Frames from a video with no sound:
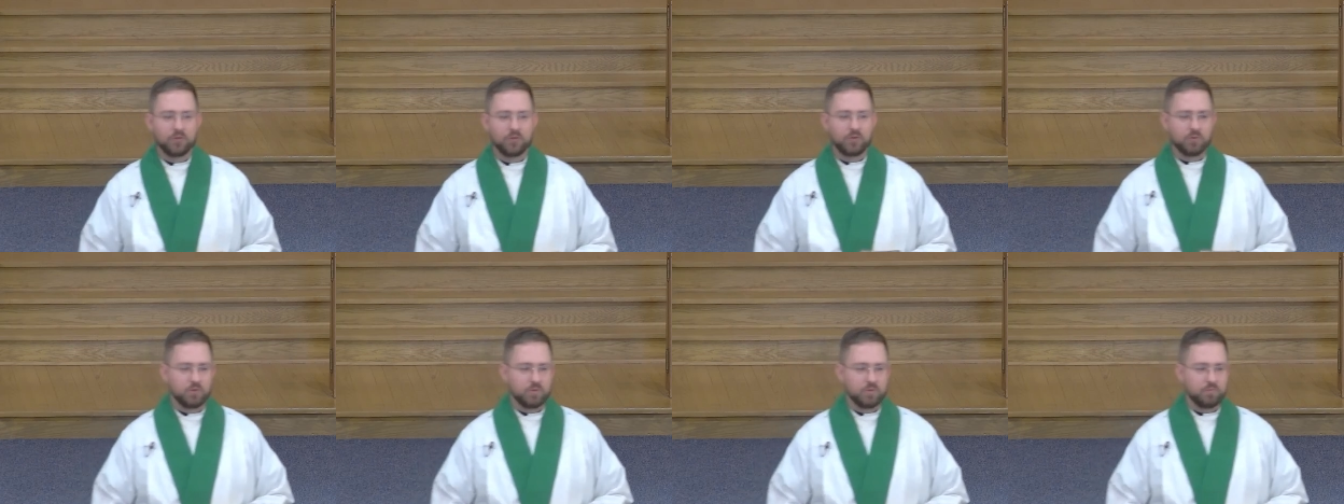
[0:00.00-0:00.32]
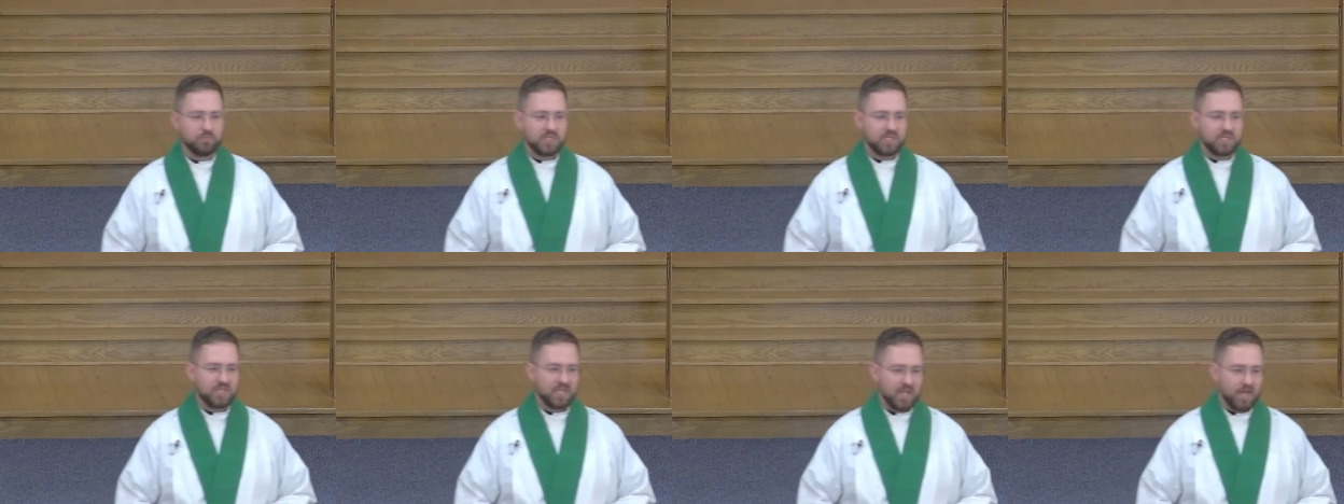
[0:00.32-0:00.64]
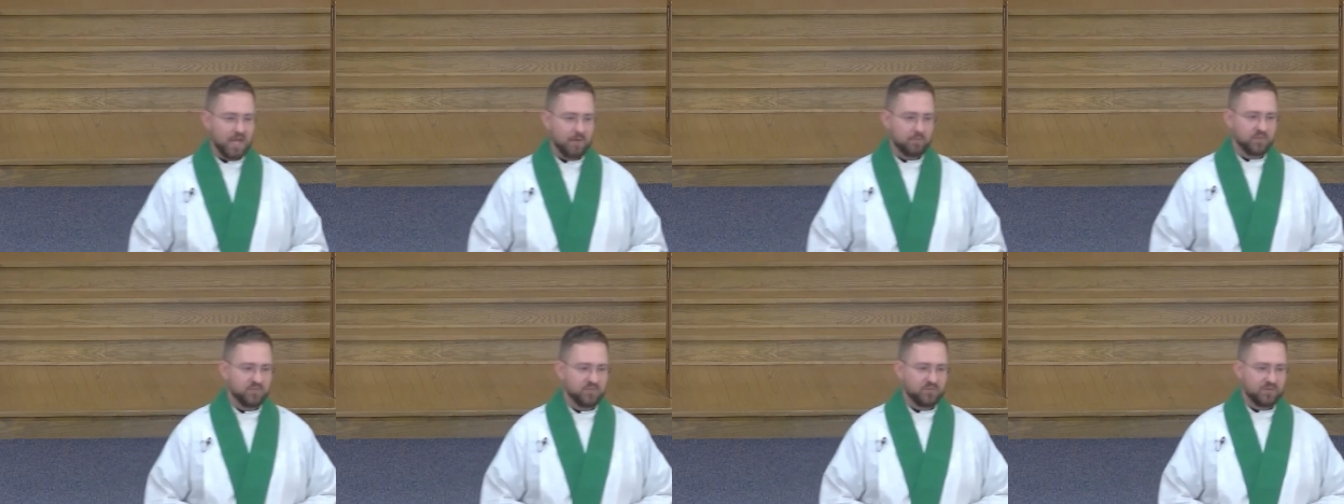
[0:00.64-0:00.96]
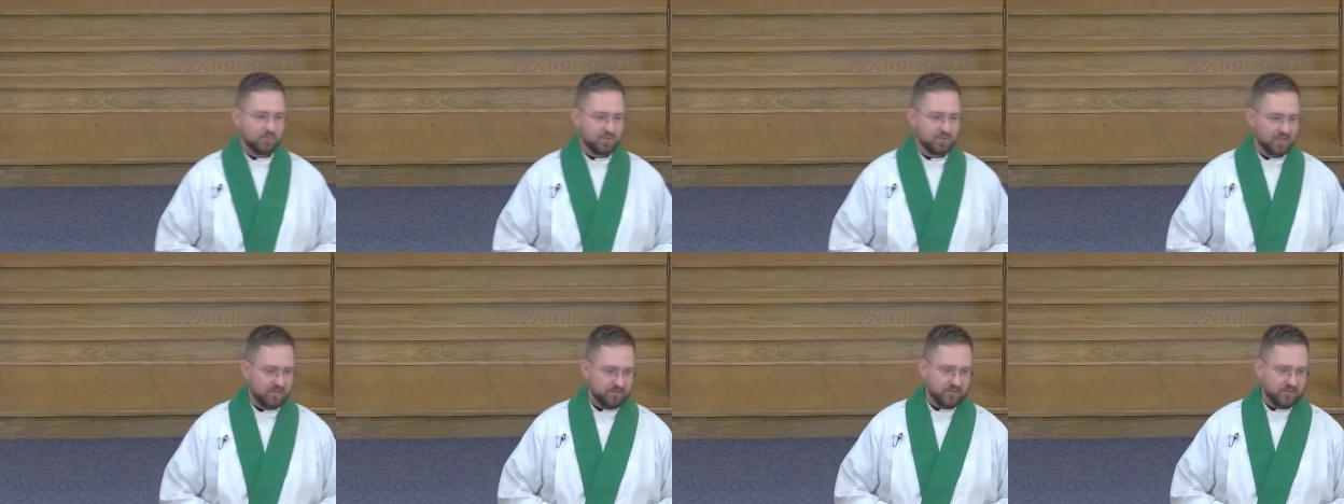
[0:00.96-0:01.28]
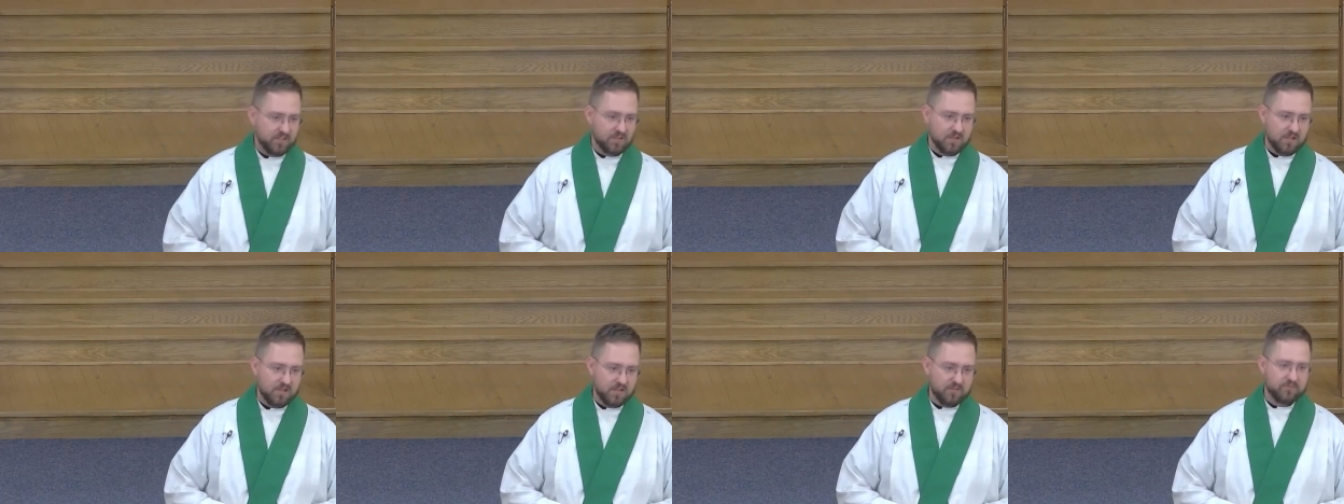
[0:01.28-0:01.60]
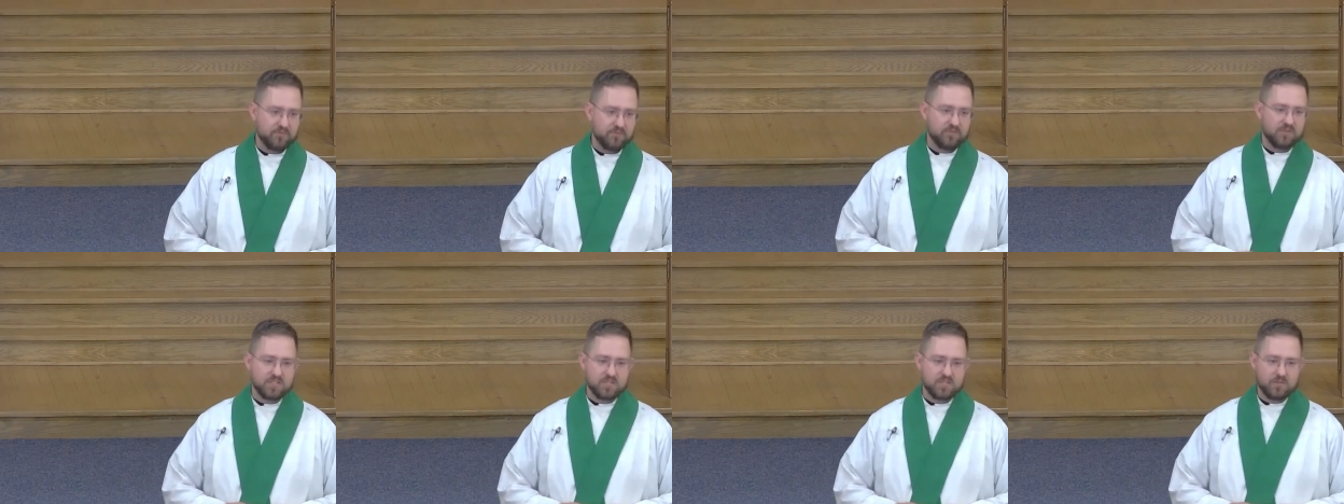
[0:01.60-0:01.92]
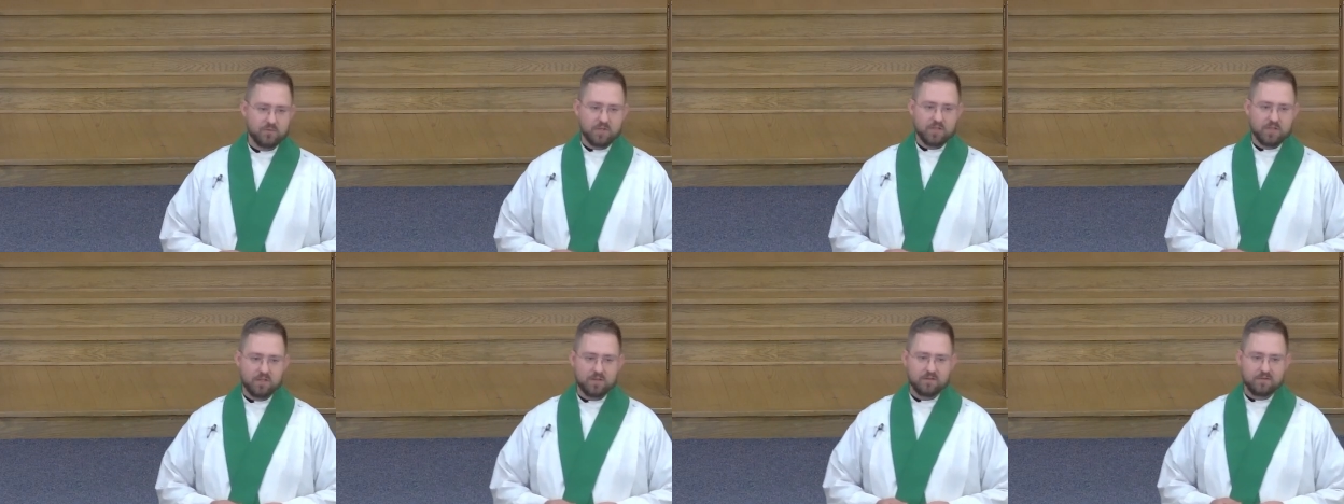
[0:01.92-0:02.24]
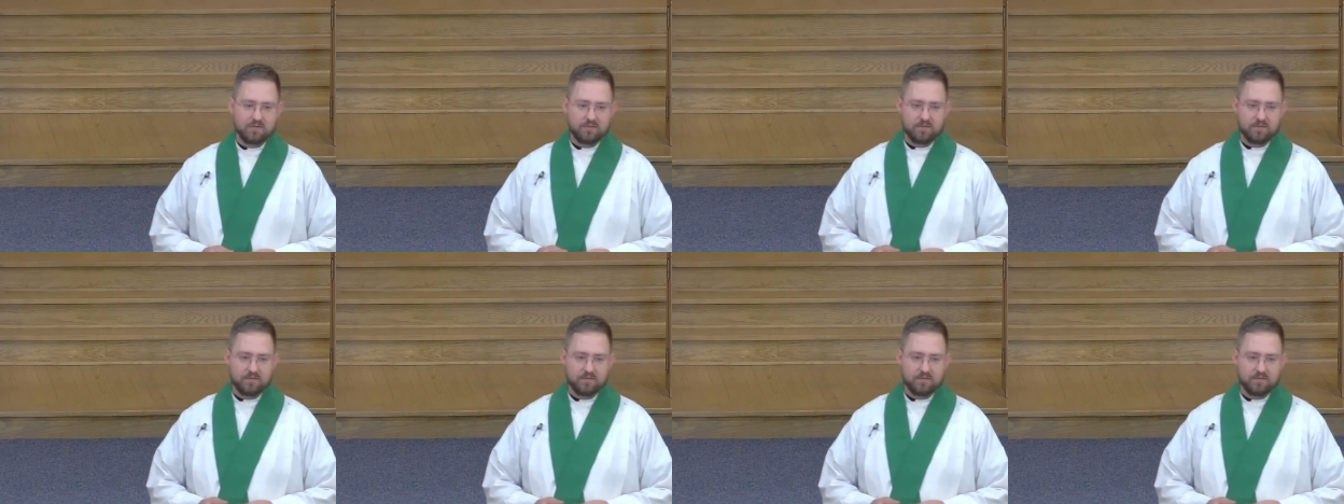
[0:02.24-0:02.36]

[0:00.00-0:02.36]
we would be kept from living life this way.